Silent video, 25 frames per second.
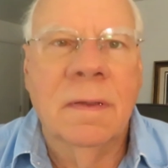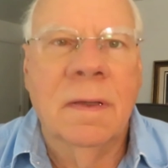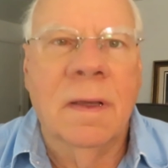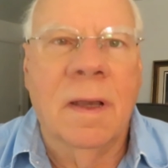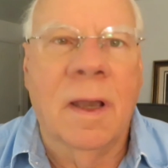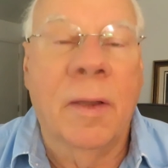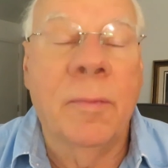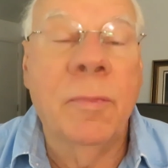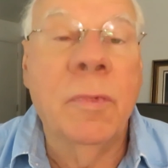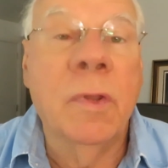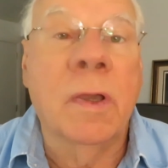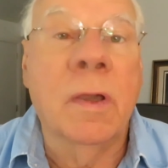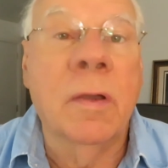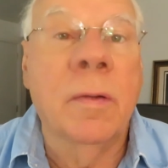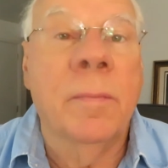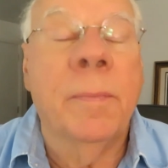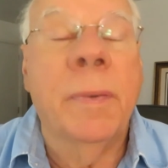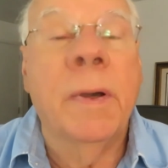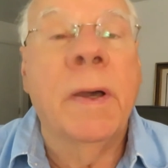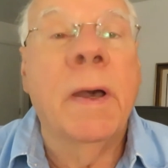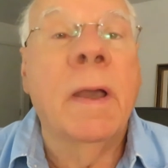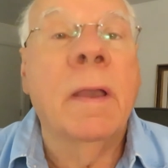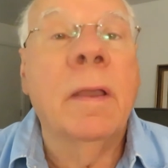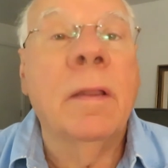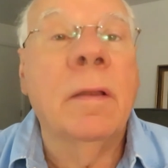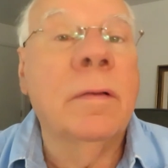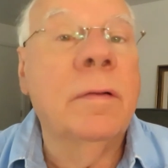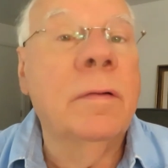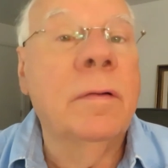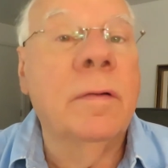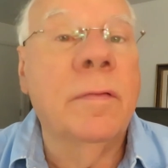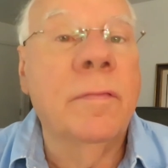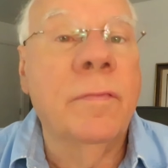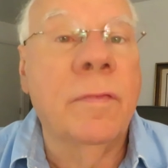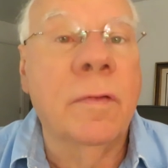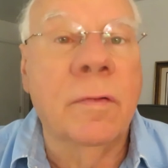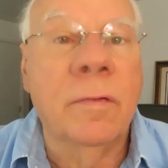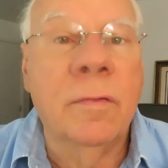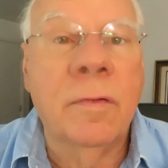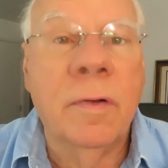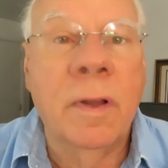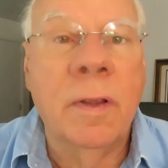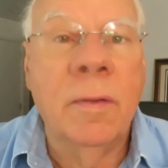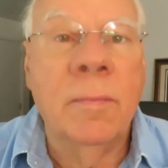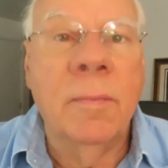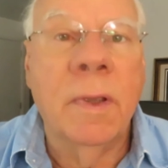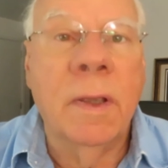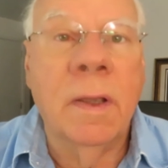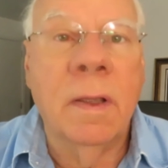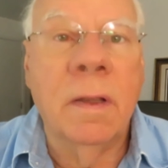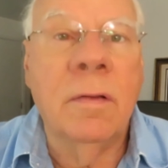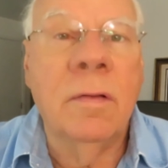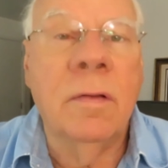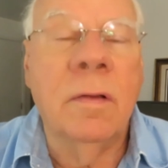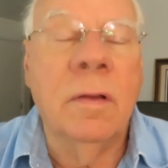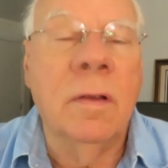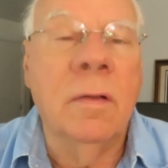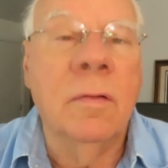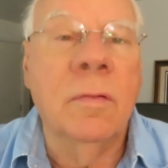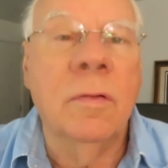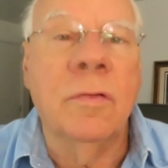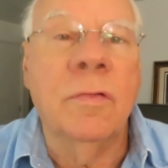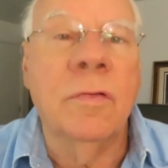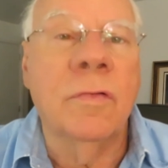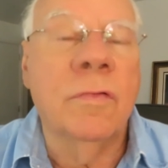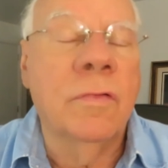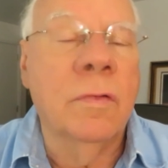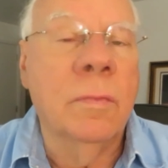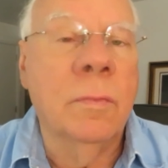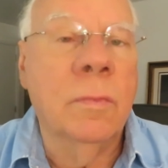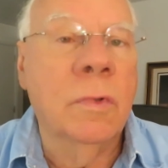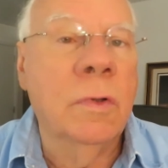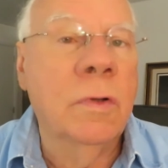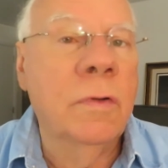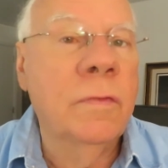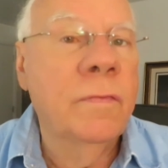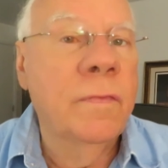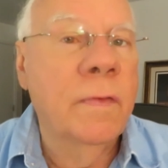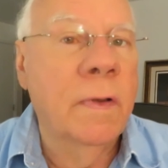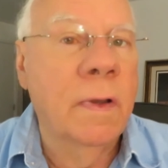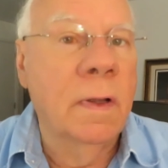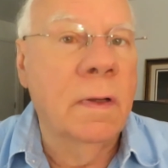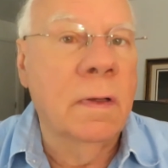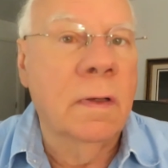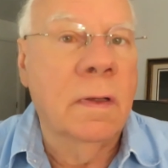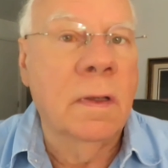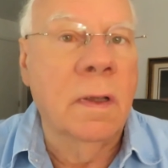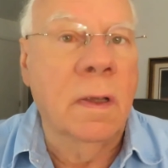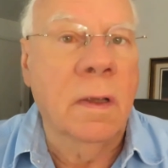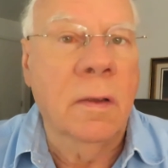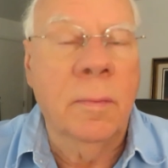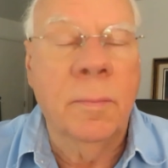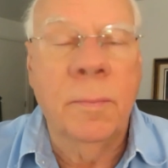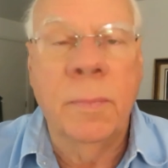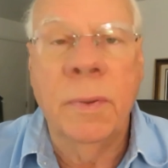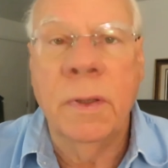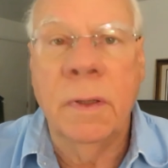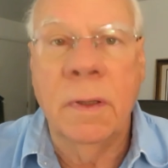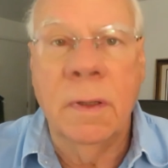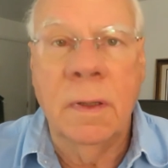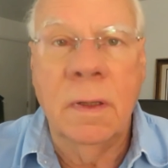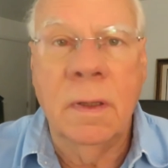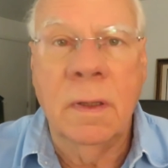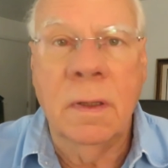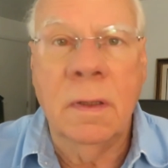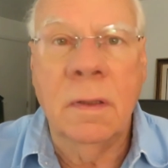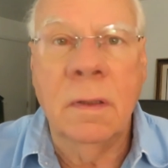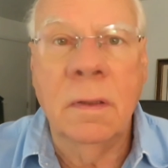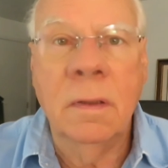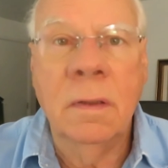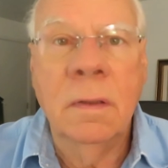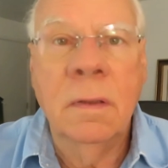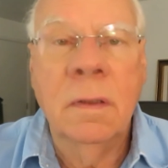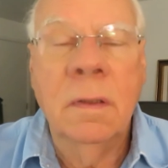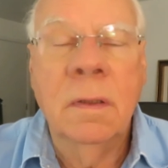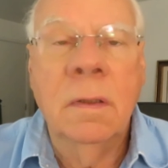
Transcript: I'm the compiler of the Great Mandate, which is a move-on campaign